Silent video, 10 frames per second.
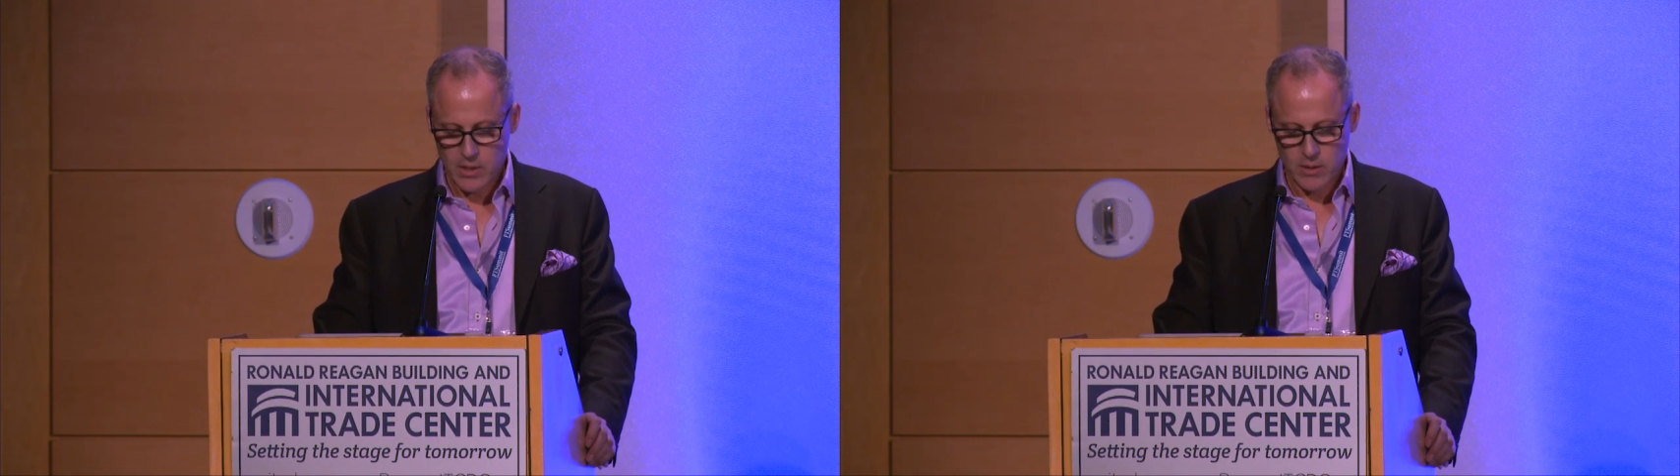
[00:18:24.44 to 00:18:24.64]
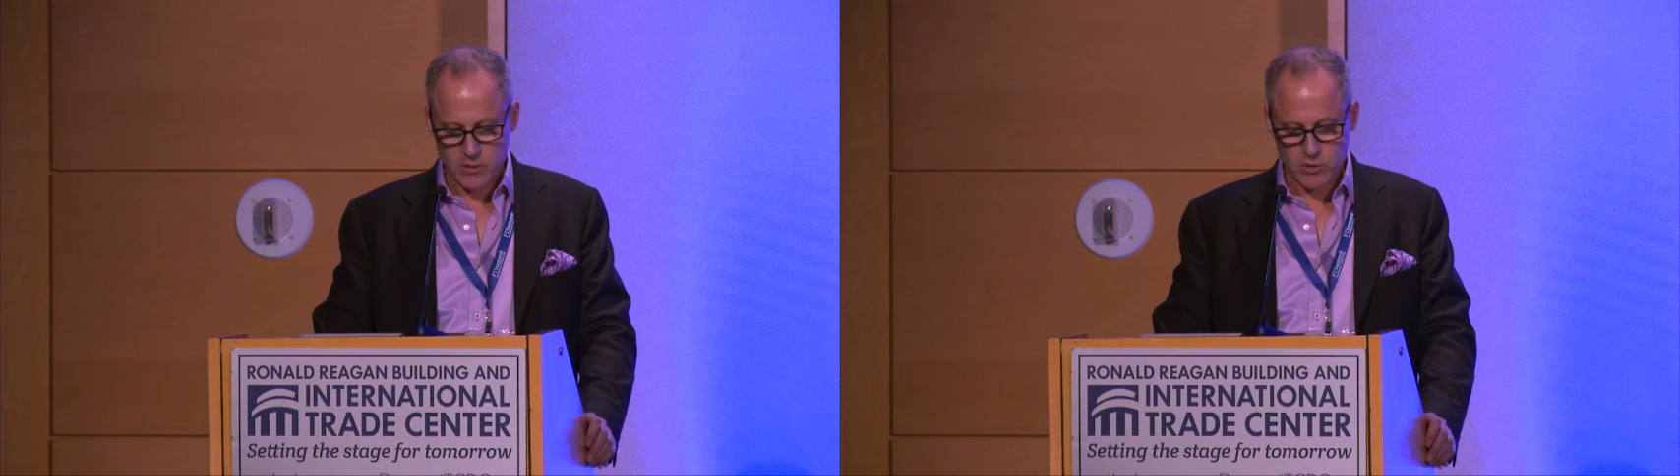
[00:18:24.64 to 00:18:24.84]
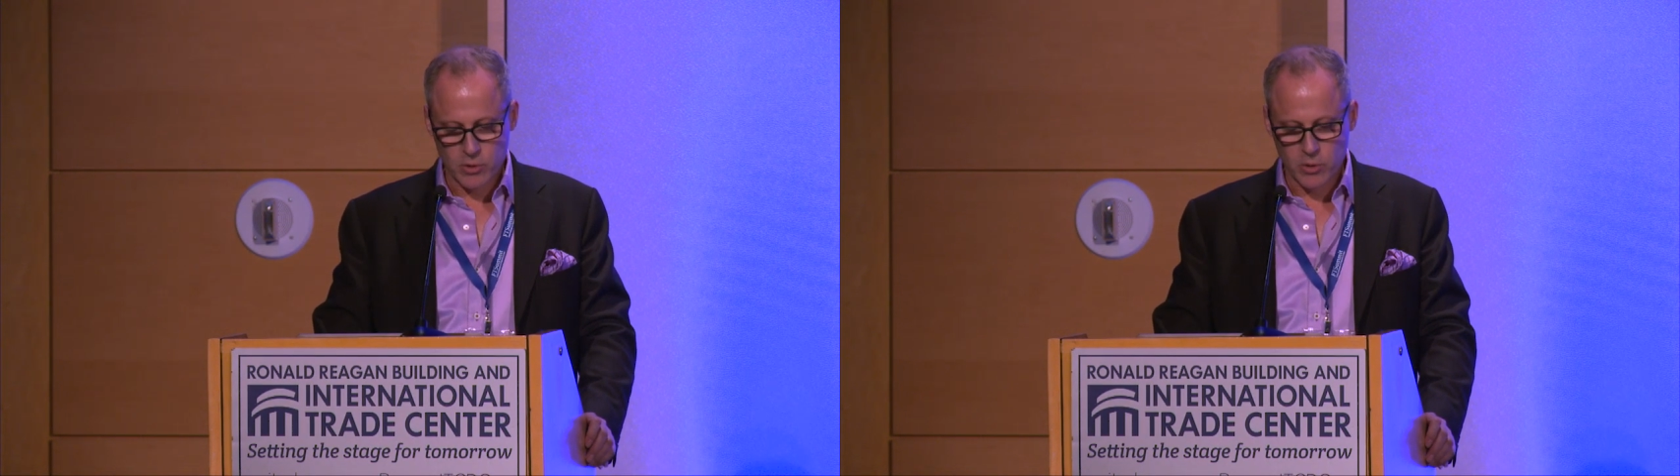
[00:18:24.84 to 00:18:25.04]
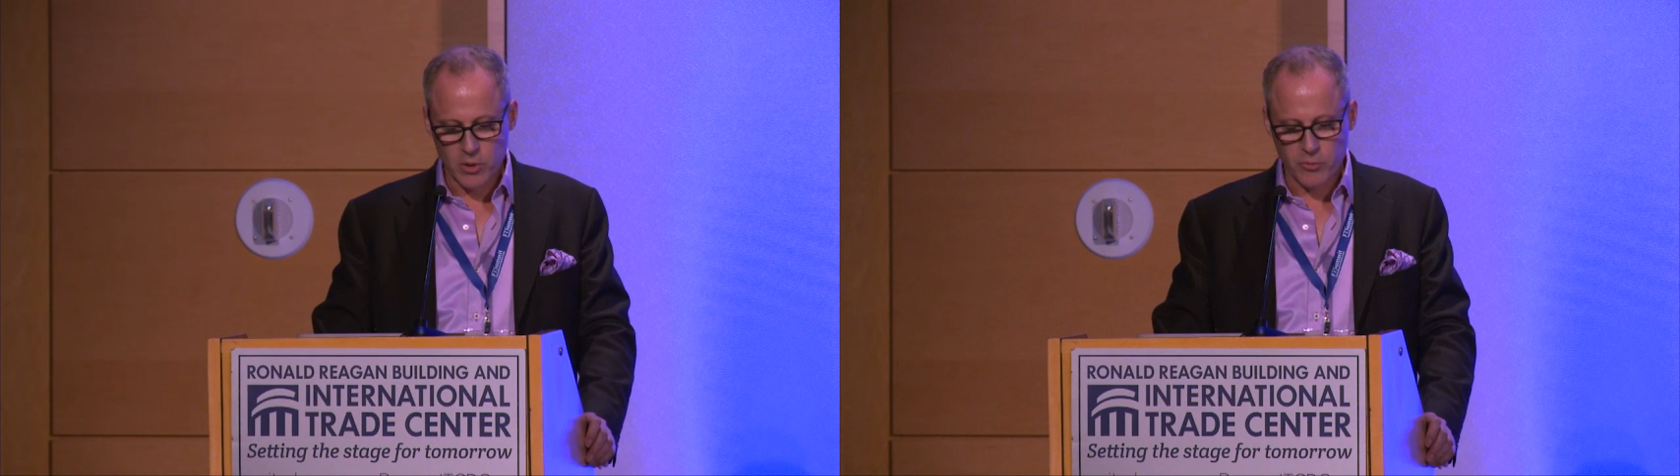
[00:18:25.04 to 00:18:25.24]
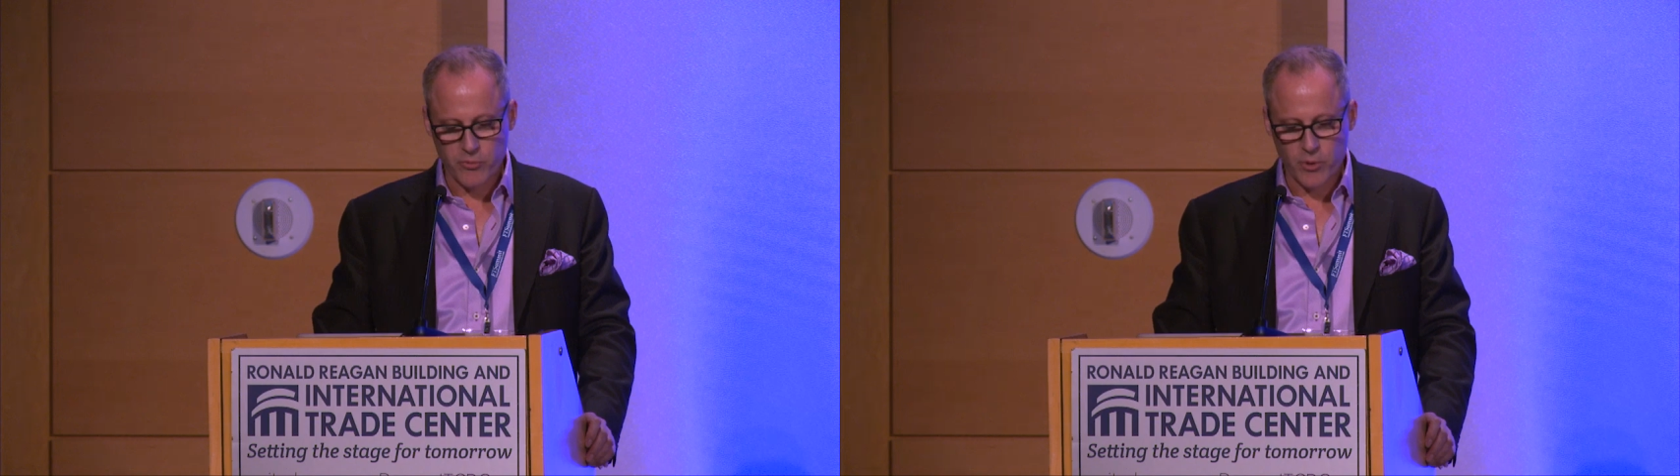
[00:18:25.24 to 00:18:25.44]
Let's look a
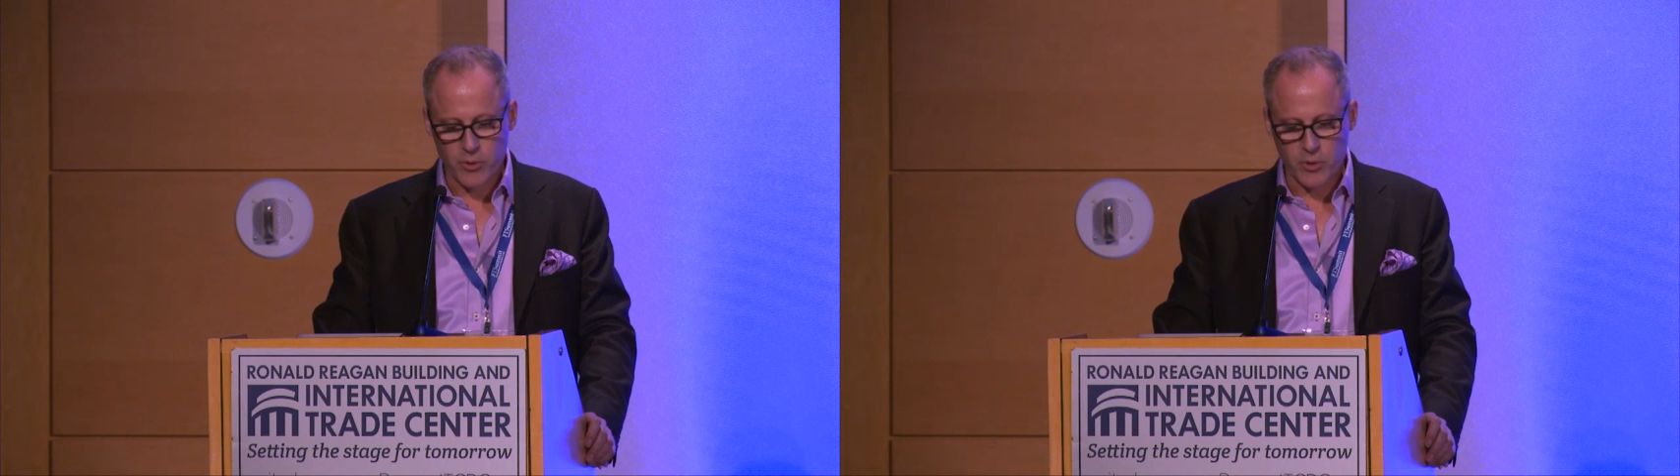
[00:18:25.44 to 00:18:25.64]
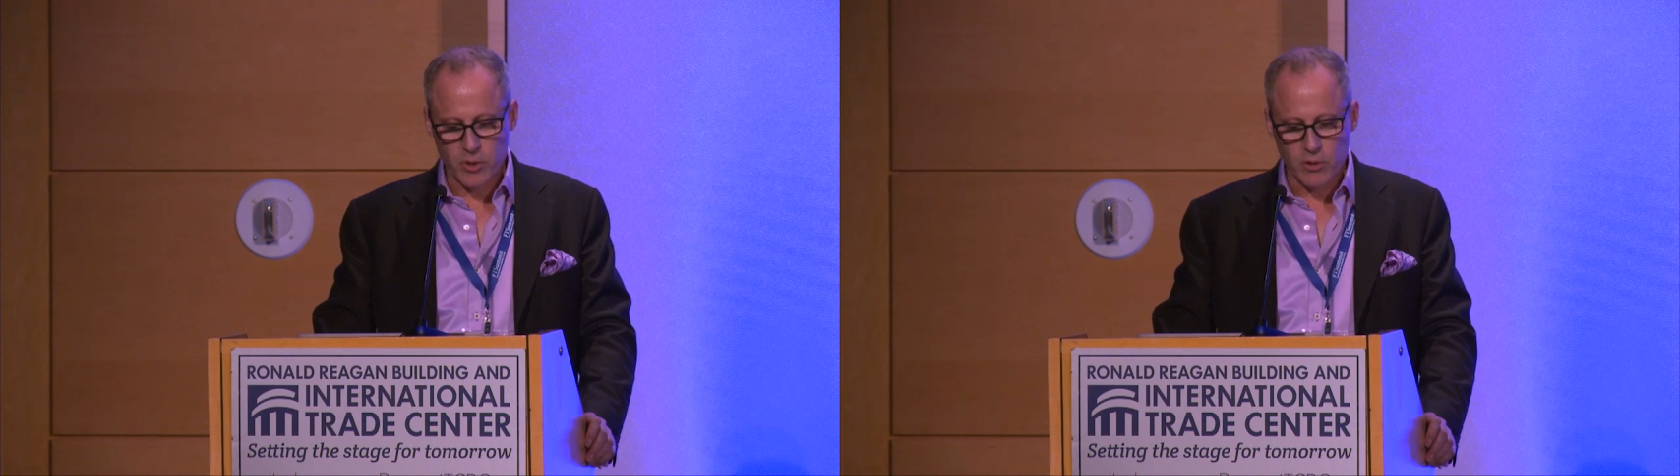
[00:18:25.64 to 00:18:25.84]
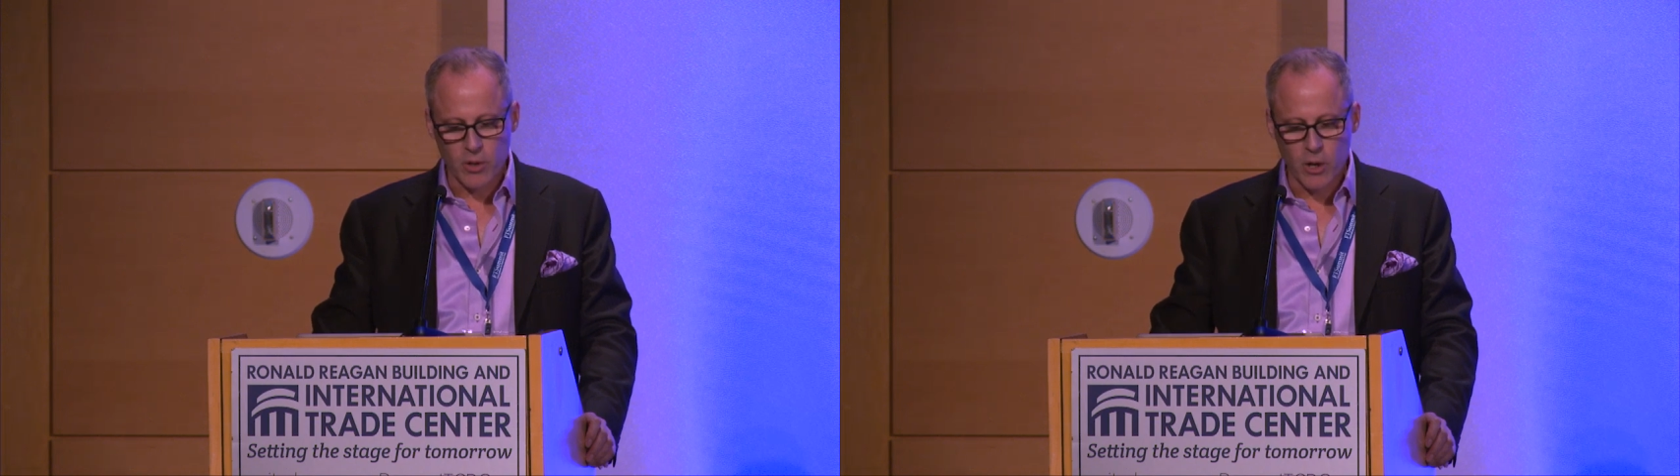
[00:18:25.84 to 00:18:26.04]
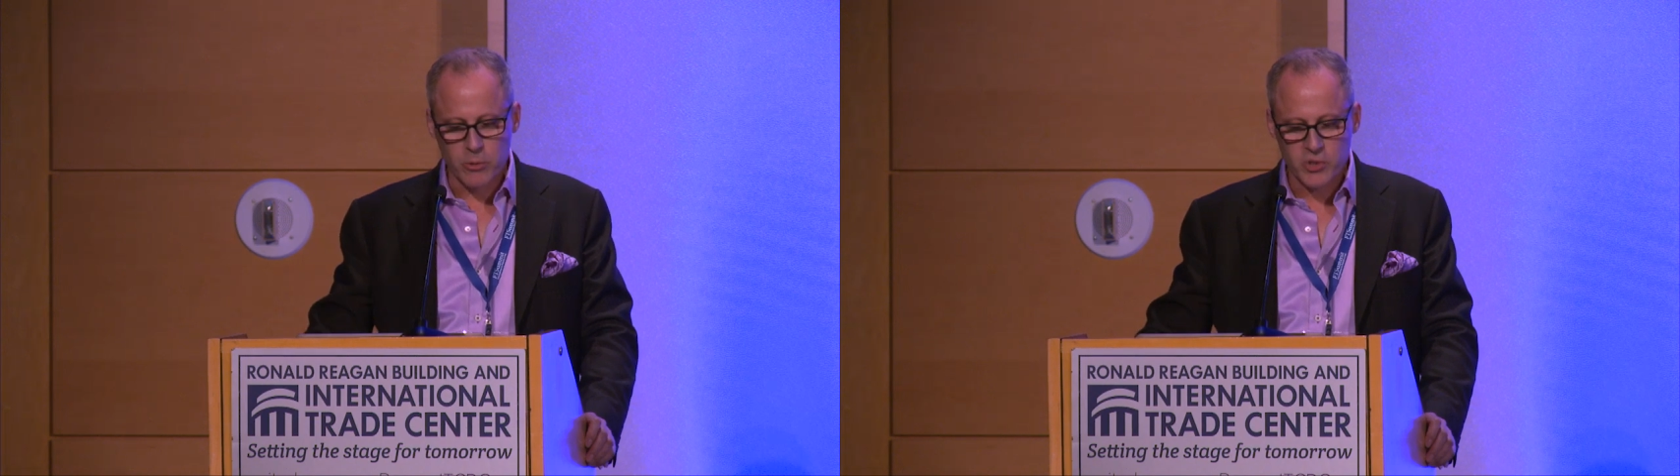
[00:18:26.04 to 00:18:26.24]
little further at Lowe's.